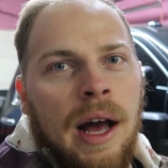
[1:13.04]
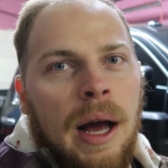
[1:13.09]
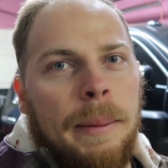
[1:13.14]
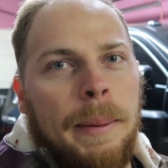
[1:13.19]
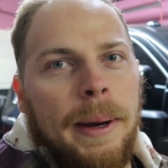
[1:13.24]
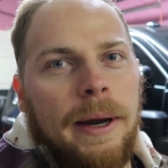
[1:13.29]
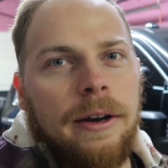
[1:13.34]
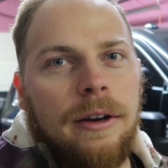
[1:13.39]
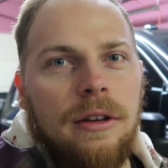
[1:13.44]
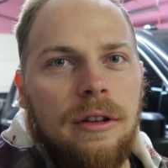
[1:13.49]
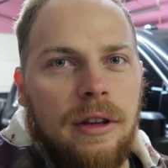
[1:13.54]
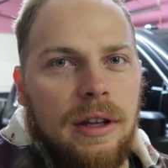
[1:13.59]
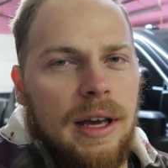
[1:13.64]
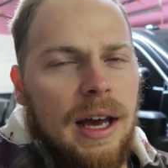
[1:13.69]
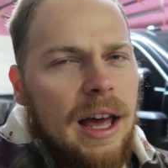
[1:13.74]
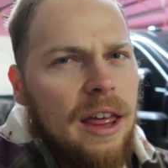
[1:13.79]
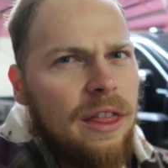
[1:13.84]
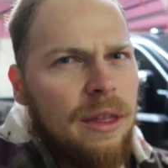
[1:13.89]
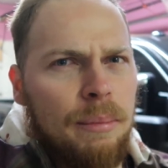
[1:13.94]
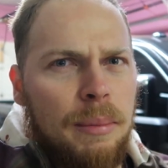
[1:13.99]
apparently,
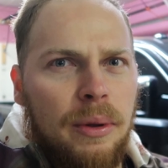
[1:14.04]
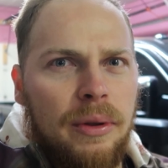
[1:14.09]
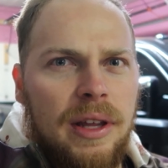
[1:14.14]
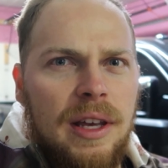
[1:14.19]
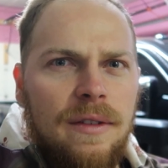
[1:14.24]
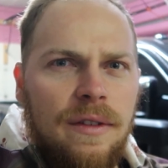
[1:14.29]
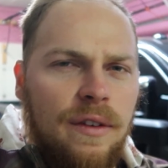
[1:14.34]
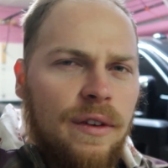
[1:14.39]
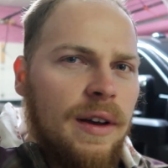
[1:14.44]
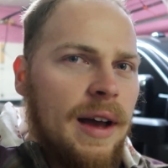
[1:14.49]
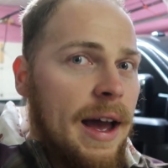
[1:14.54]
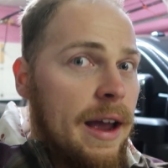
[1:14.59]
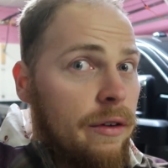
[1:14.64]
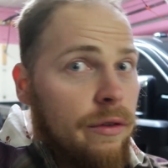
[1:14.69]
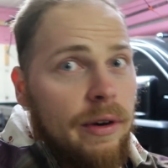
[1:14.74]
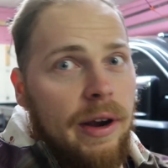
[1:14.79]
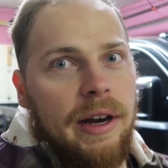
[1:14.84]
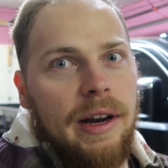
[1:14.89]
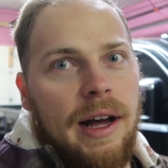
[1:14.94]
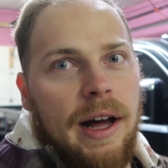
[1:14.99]
I believe I
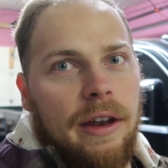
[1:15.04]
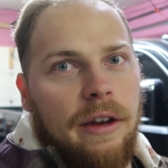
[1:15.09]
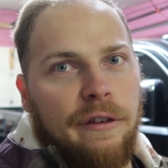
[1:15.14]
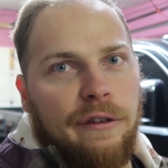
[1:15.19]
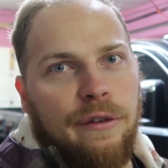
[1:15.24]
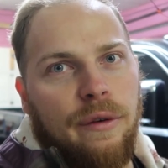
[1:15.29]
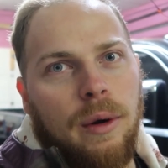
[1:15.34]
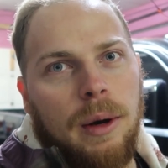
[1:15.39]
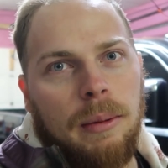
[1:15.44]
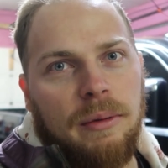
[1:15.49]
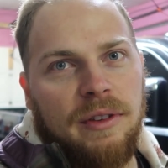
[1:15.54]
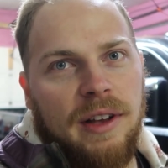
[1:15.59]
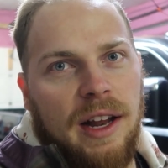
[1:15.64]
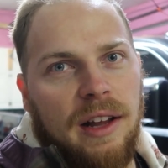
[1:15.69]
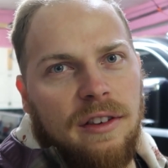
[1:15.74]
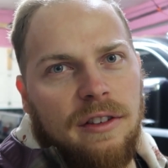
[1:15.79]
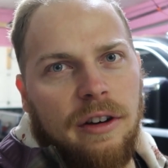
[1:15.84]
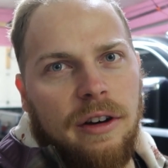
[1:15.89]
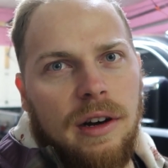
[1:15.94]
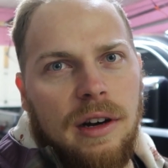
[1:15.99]
read on the forums that
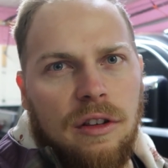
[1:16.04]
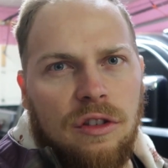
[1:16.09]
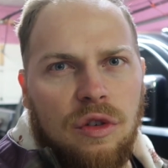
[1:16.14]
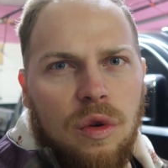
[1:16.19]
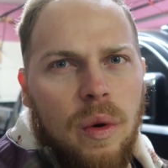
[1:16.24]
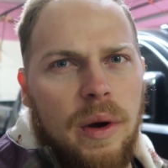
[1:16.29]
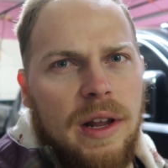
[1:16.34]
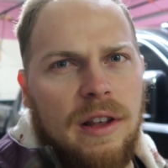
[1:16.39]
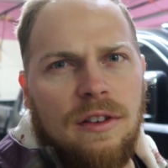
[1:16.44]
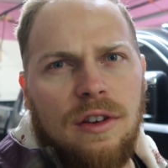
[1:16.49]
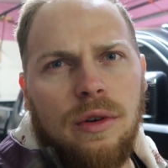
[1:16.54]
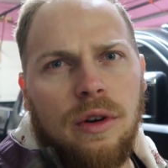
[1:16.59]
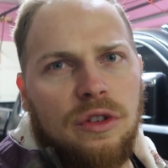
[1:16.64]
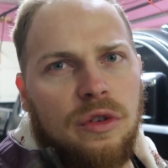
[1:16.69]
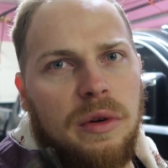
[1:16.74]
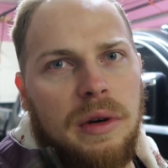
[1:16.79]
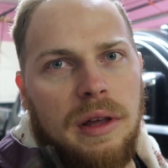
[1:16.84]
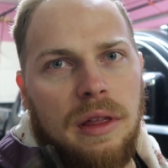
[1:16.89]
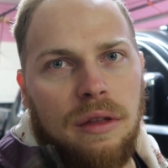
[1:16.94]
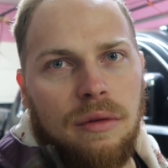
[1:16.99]
it started in 22 or
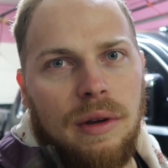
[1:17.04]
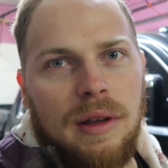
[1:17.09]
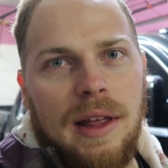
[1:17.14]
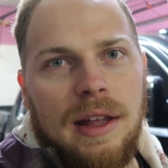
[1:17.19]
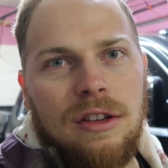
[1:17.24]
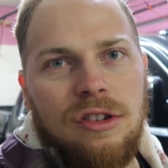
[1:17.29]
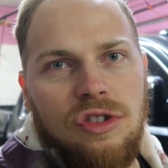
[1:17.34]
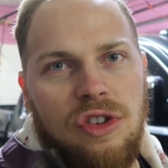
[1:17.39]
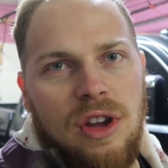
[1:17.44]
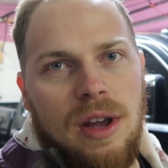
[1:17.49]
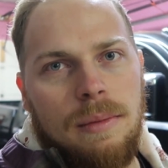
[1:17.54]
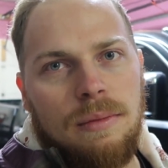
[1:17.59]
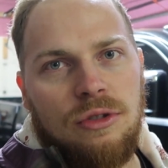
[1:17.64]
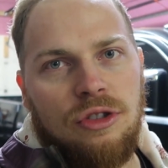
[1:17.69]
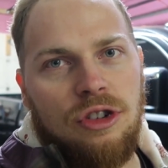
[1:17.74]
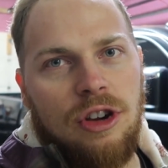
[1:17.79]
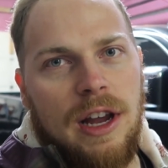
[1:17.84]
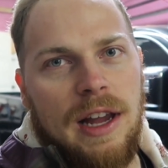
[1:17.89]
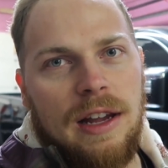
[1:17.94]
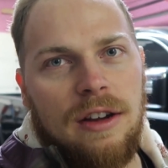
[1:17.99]
23 that GM
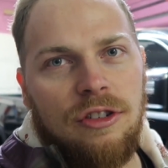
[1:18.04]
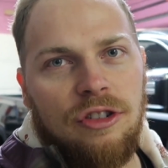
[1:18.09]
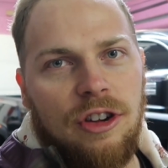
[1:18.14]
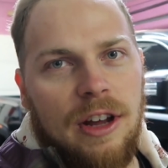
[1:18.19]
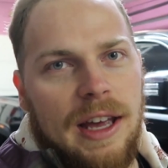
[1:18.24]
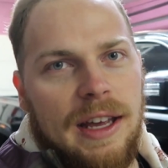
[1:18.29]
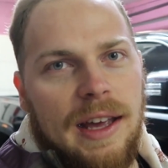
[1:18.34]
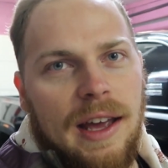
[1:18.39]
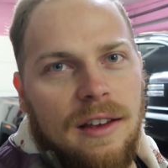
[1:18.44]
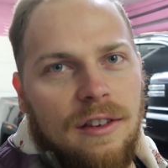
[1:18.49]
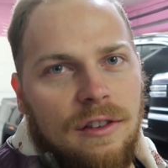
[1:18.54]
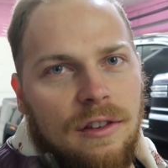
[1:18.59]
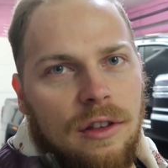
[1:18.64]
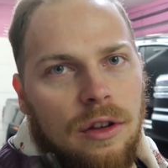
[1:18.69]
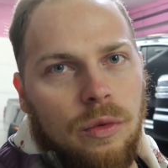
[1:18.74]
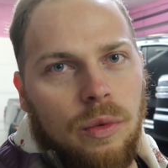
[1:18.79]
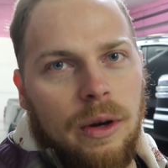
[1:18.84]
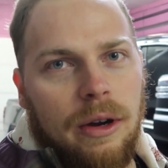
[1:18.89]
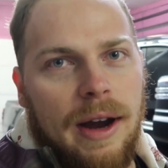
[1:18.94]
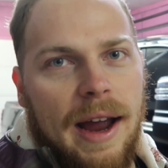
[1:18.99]
changed, I guess,
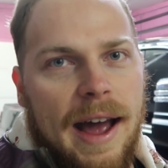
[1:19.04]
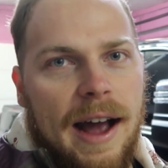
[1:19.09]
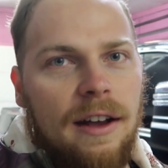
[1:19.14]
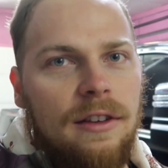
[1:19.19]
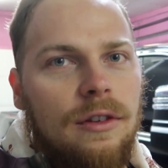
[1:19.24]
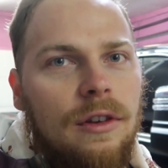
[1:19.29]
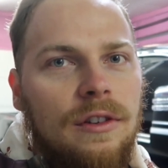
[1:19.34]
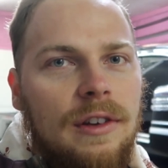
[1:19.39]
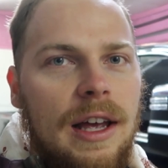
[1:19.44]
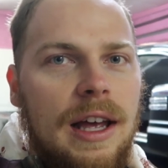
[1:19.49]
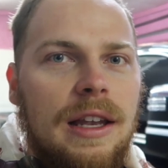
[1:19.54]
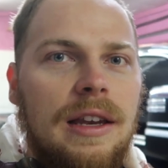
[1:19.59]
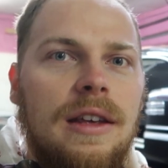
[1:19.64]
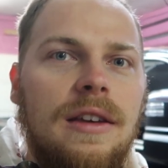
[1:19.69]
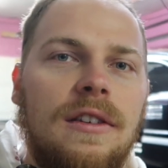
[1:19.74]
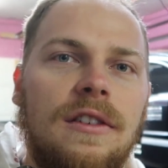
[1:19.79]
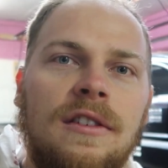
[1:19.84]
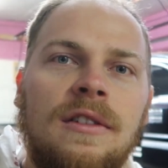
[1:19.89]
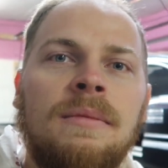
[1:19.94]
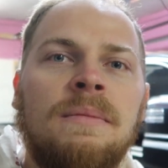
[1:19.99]
the rear axles on
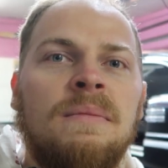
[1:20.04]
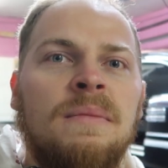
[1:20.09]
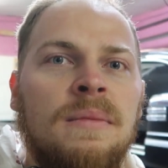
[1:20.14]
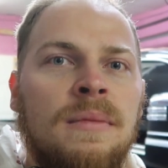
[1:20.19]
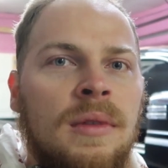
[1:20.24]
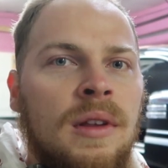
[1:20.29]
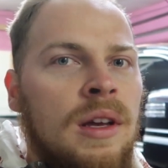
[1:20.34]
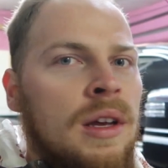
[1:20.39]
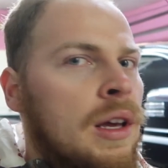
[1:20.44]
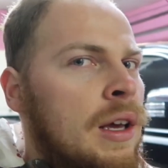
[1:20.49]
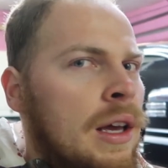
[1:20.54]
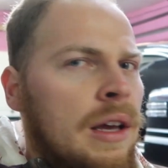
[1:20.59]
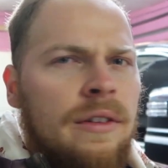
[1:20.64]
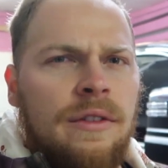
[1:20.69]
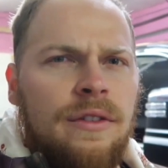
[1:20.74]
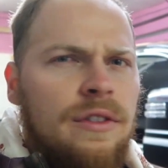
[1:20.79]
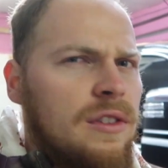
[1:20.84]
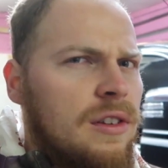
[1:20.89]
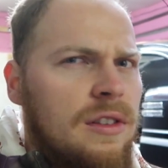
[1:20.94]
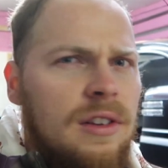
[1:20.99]
these.
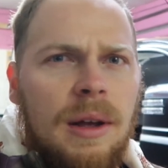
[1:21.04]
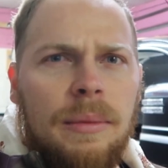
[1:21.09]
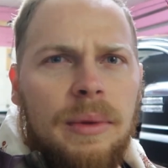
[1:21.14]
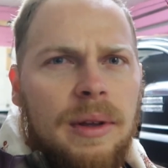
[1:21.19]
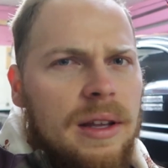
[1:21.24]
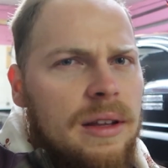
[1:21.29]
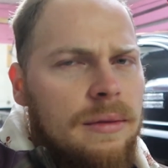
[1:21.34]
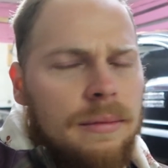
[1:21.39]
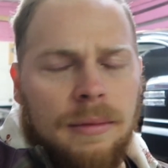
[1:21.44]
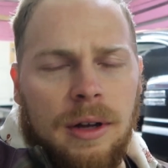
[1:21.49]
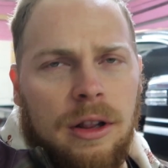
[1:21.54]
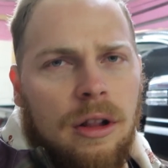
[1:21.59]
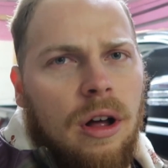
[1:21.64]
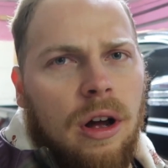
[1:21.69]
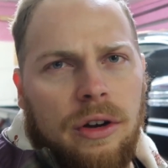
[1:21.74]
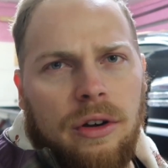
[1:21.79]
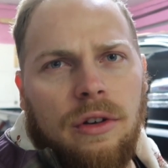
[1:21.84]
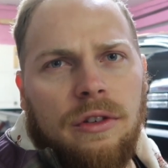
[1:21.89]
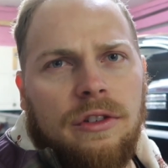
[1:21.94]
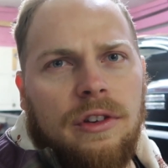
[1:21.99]
Something
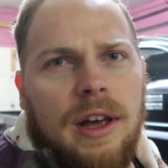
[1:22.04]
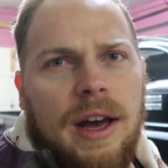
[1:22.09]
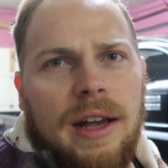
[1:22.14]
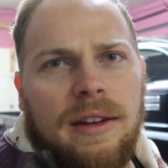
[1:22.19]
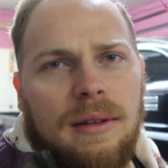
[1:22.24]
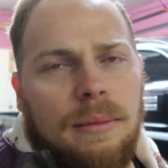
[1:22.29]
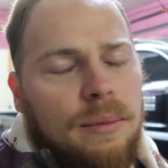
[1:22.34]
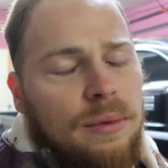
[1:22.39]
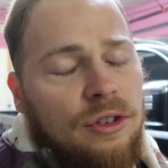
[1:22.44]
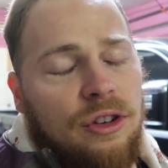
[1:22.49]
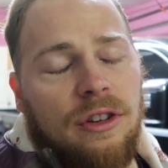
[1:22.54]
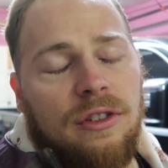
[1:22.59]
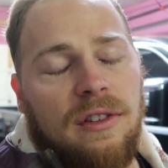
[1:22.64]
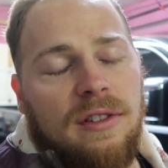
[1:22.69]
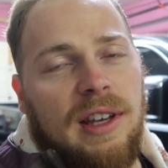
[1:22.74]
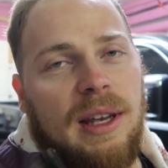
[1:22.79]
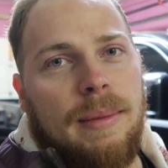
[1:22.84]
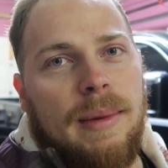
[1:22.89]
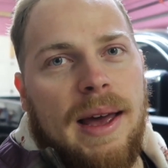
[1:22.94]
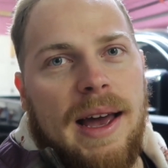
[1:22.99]
along those lines. I'm sure it's the
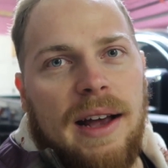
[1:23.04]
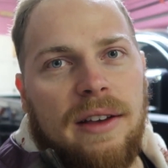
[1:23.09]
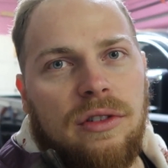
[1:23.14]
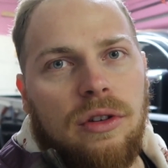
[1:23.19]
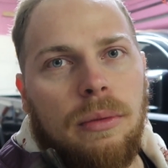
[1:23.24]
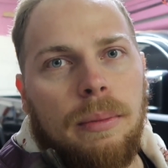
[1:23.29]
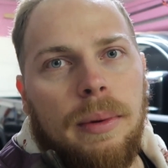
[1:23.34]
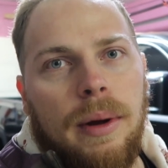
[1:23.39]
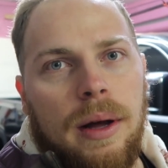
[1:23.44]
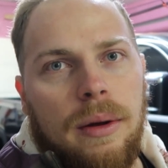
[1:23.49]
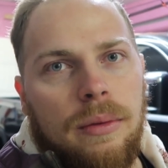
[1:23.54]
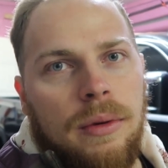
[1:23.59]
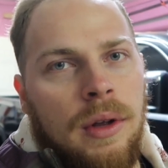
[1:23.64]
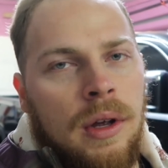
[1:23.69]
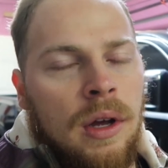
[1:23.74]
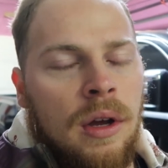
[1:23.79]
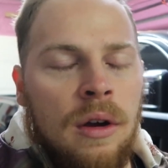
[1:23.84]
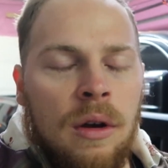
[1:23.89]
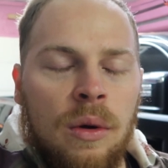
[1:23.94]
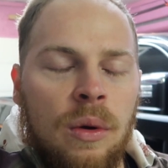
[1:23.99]
same axle, but
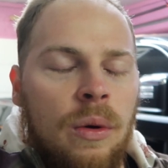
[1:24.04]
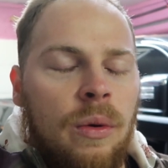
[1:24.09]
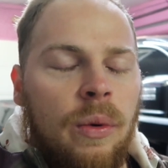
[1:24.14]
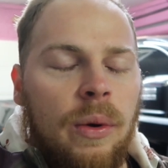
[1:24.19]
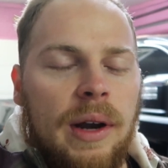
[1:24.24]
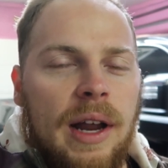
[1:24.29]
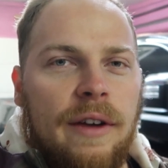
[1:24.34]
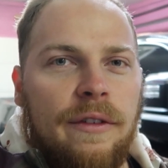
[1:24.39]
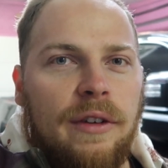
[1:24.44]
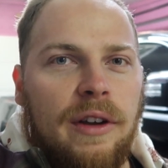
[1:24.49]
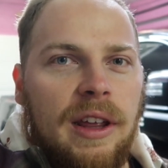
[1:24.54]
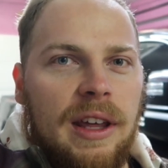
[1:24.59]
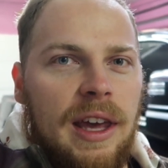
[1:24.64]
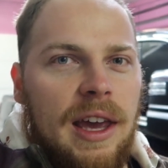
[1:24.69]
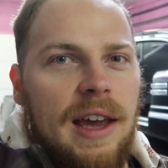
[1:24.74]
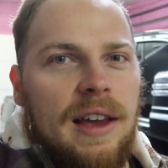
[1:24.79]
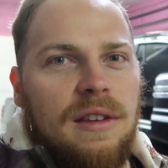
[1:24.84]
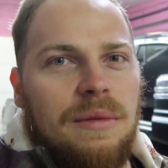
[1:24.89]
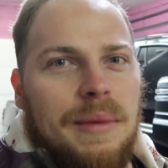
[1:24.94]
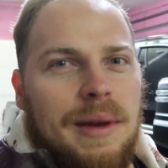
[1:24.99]
whatever the
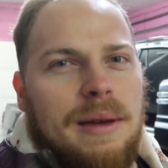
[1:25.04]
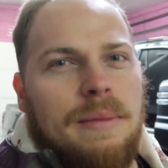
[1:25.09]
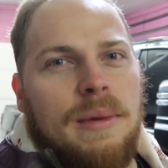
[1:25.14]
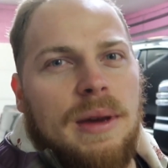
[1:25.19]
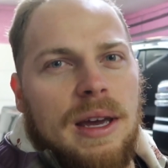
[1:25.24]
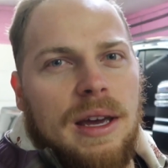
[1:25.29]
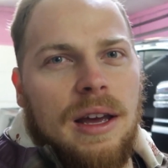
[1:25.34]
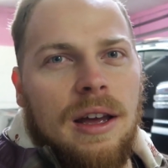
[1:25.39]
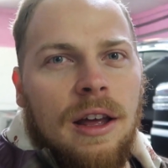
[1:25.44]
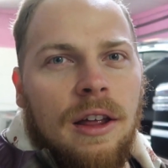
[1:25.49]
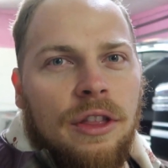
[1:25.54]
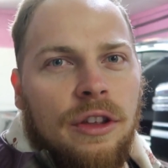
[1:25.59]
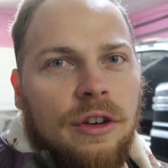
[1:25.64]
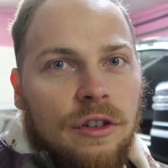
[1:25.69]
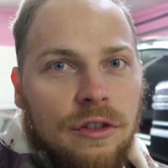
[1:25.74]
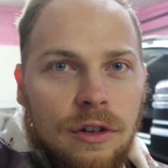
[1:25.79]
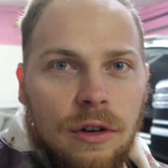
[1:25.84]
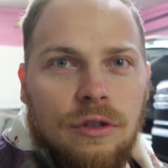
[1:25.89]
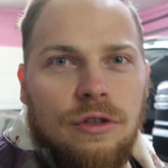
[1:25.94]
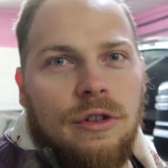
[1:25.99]
case may be,
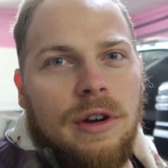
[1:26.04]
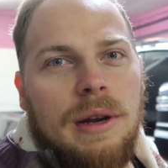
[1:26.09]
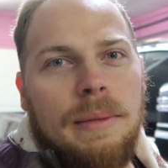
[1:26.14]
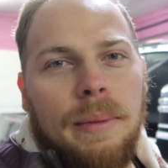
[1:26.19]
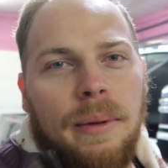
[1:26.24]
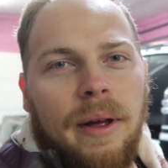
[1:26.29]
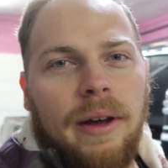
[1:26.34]
there's no drain